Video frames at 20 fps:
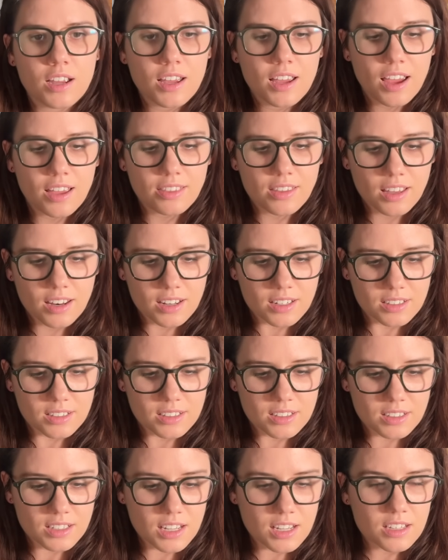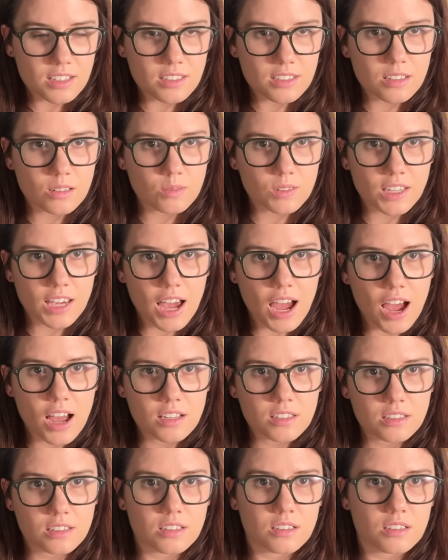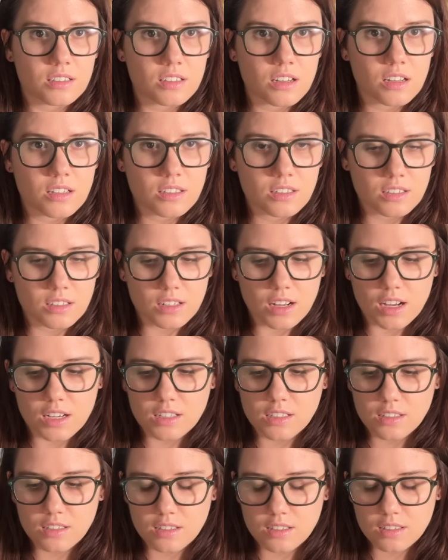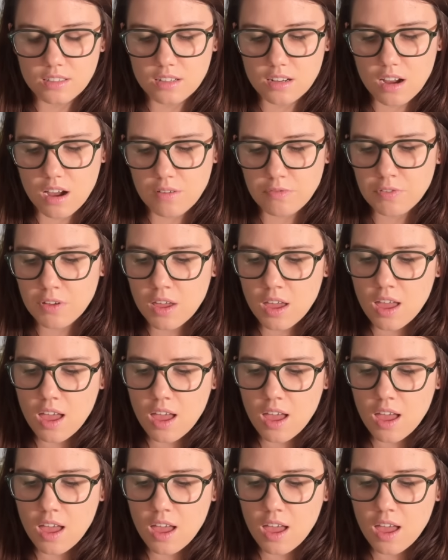and then a disk of gas and dust and ice and stuff.